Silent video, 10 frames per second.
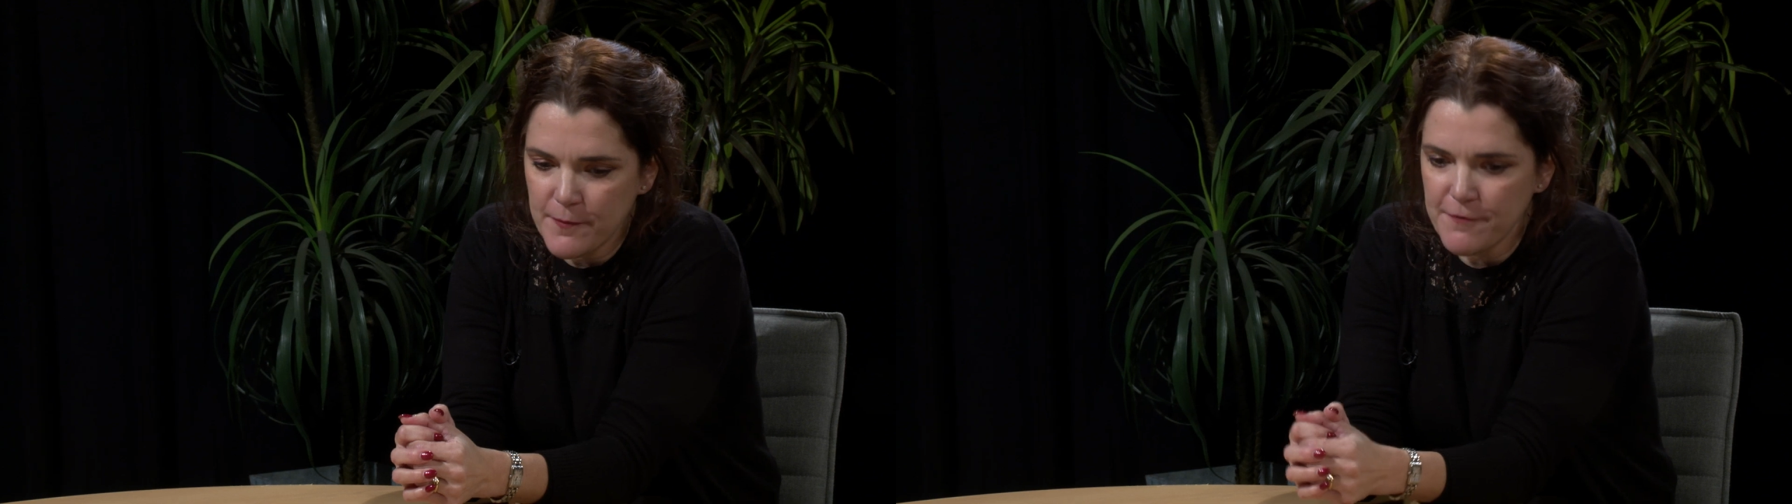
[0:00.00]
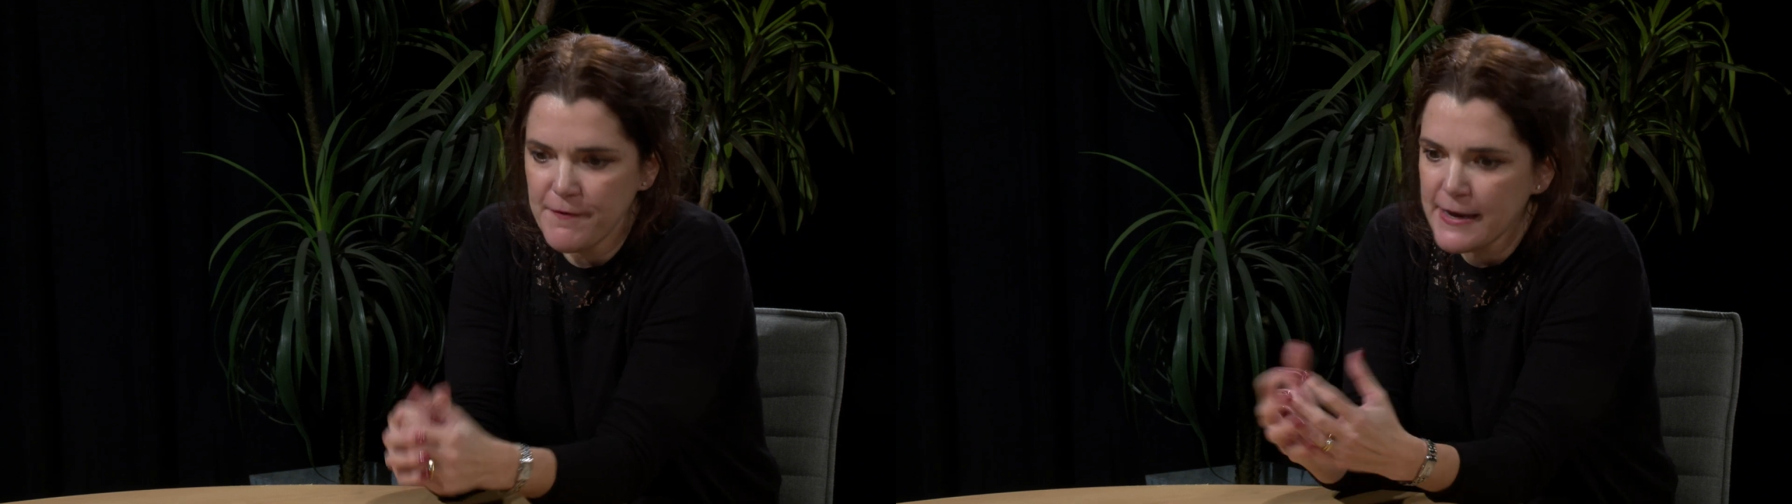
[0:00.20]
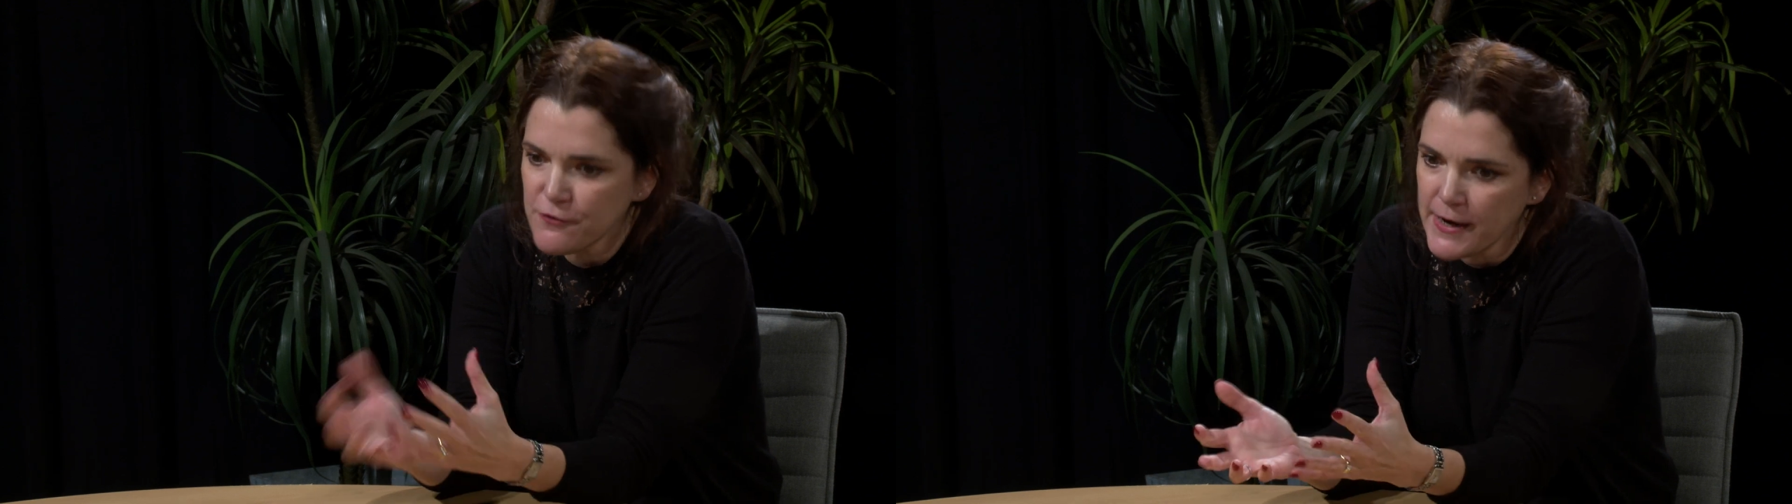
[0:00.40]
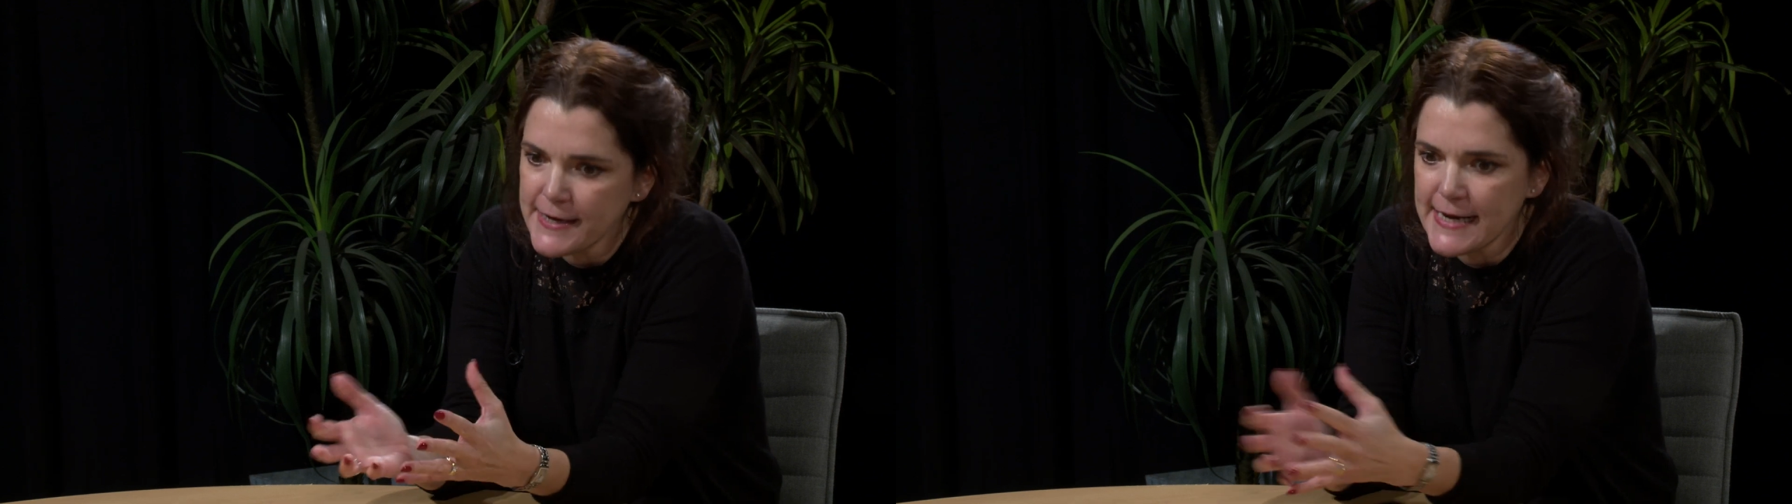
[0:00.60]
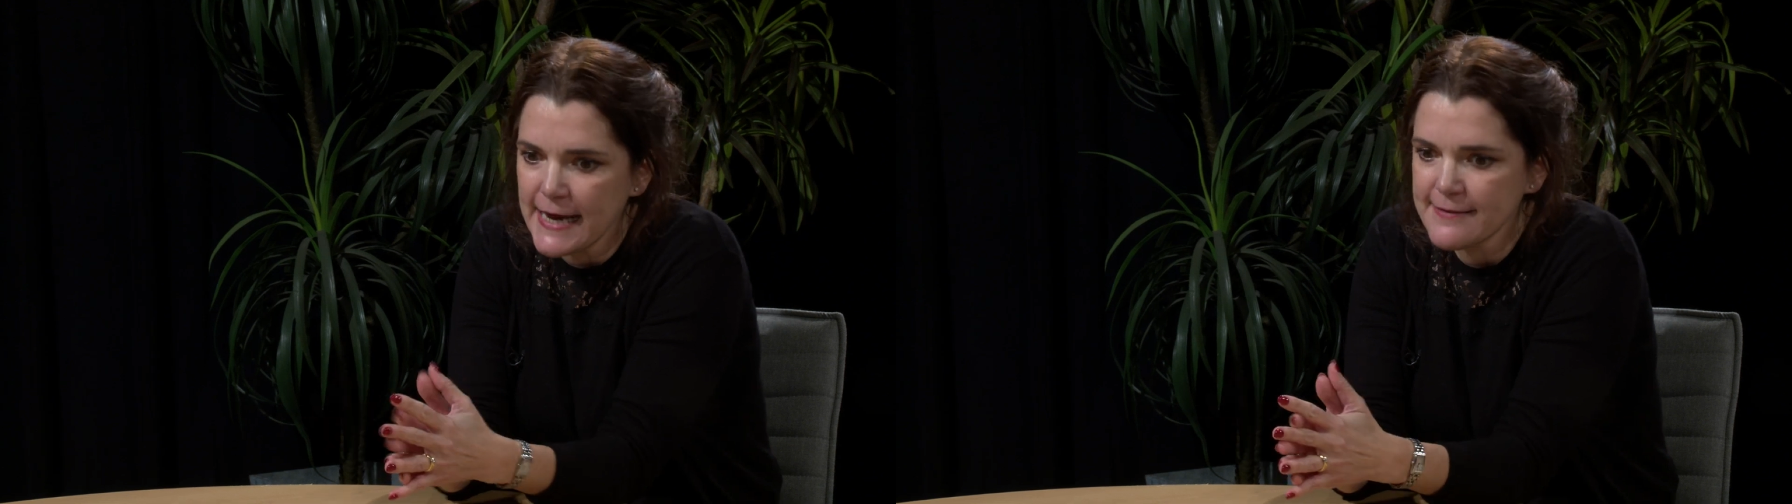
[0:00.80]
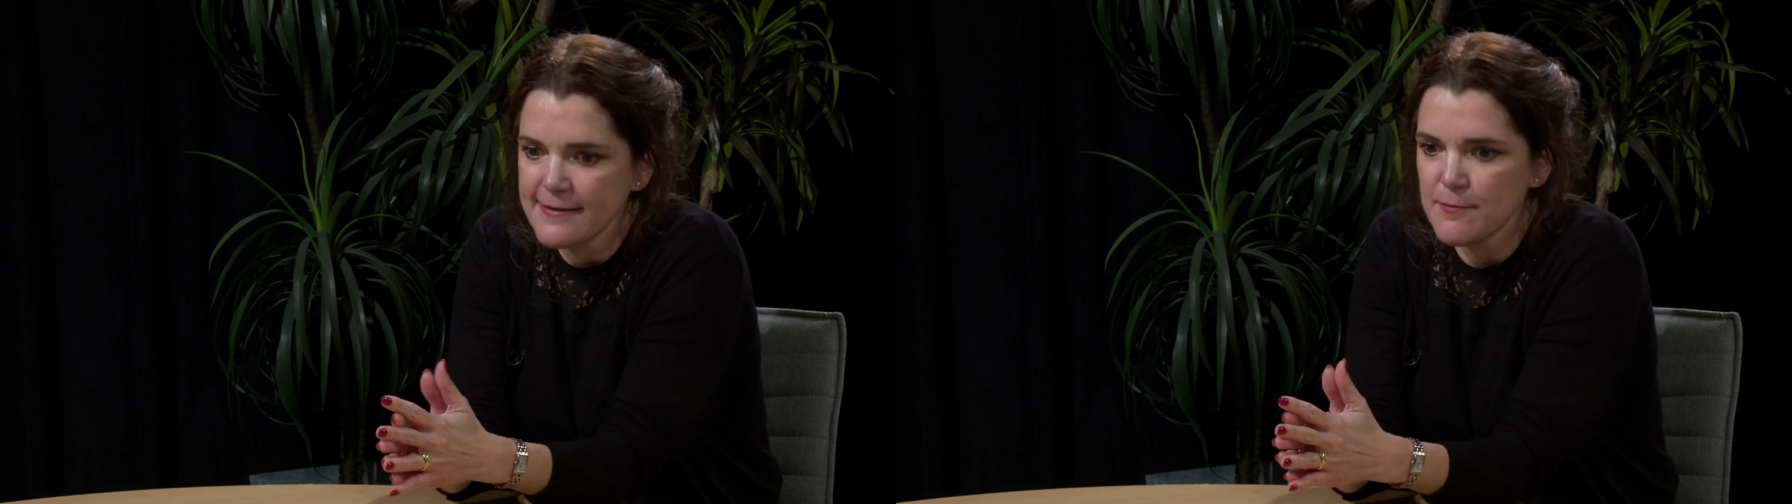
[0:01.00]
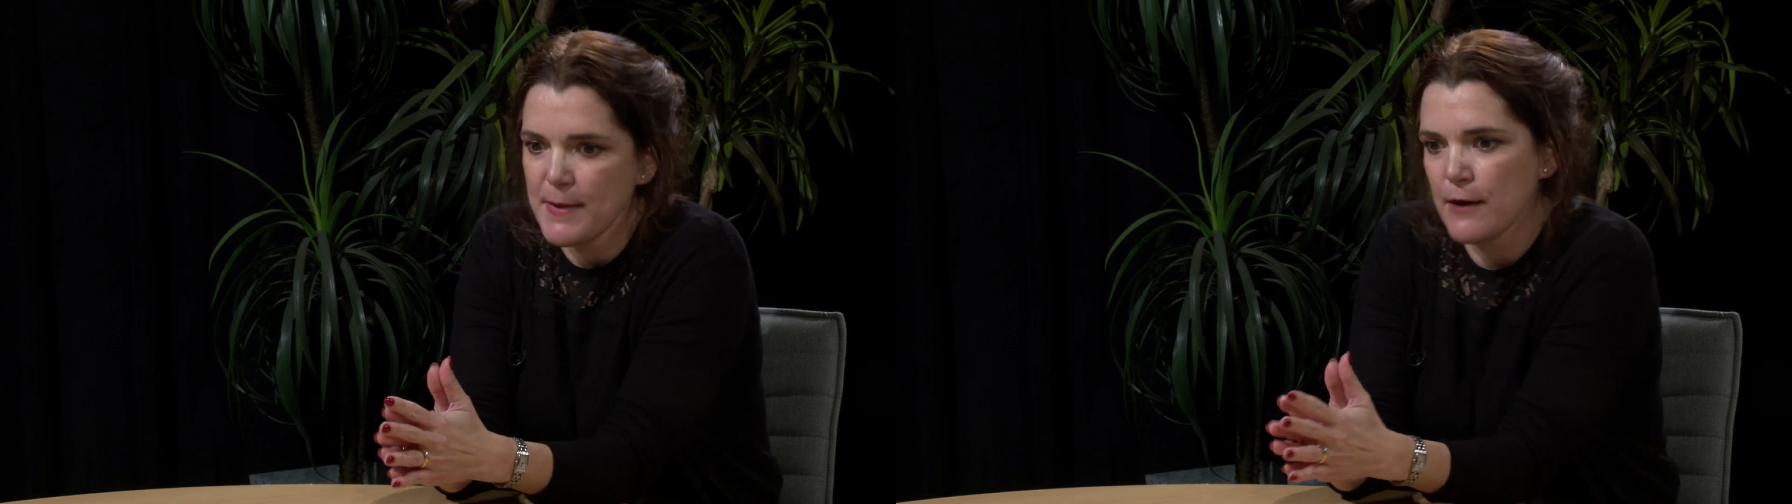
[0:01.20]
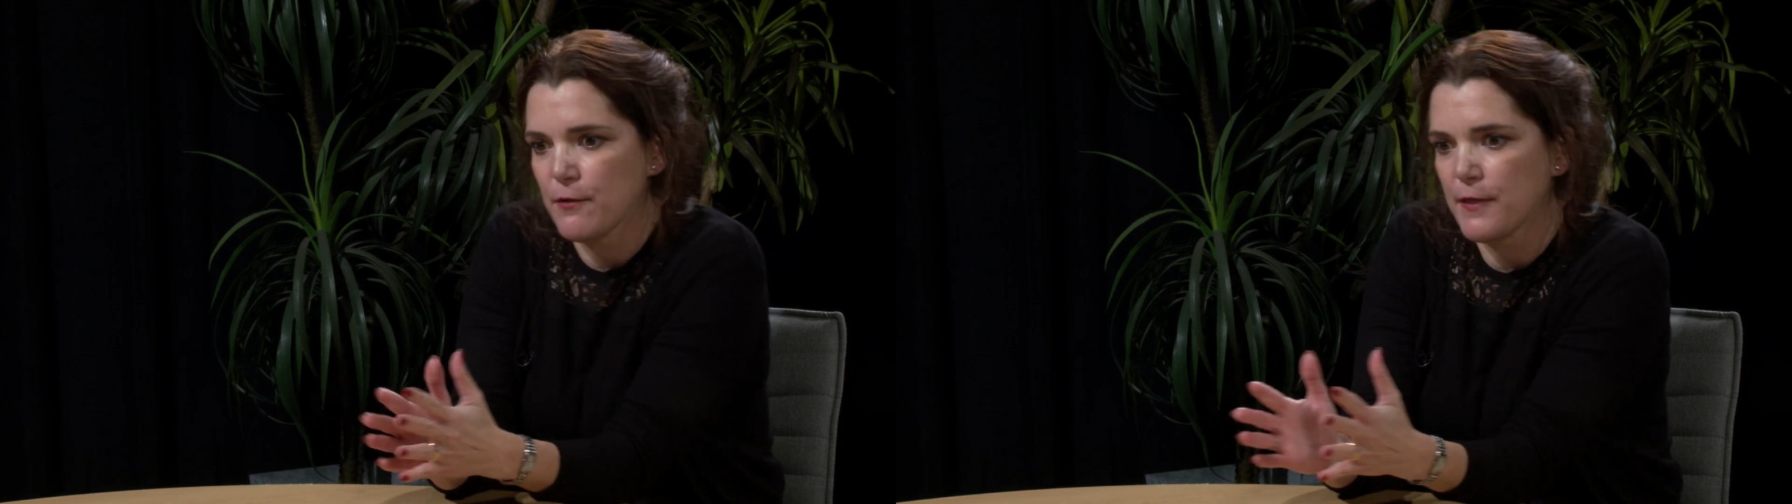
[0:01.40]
The Fair Trading Act is about